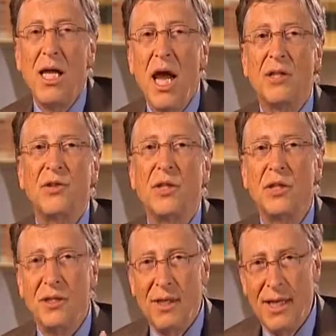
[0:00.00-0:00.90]
And
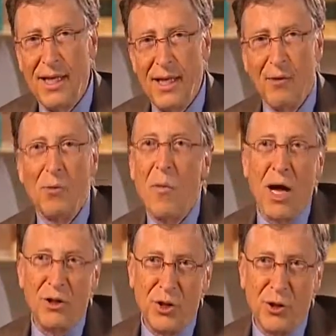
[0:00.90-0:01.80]
yes, it
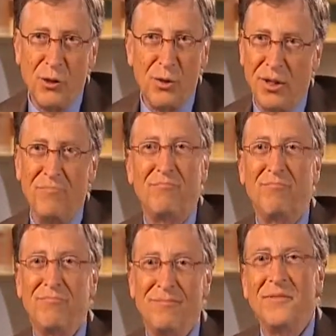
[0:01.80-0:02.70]
reminds you that,
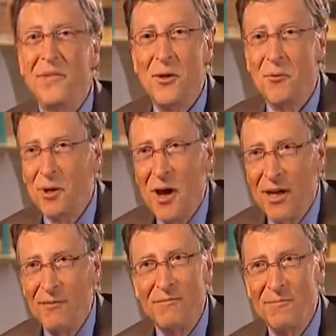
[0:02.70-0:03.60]
you know, we're
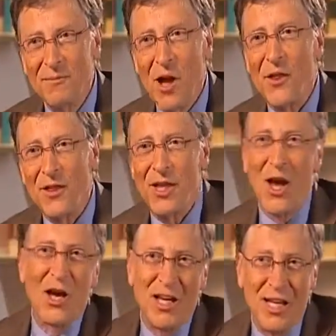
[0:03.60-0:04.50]
kind of not
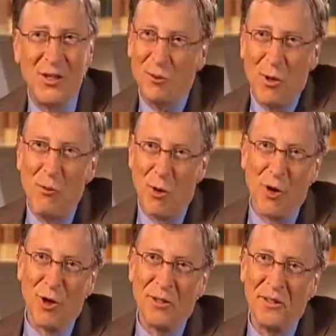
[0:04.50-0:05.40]
the young kids we
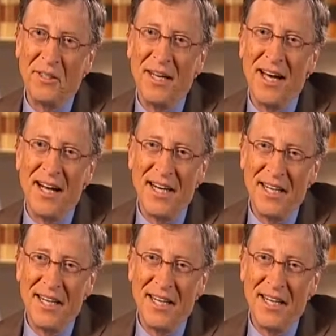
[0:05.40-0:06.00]
were, and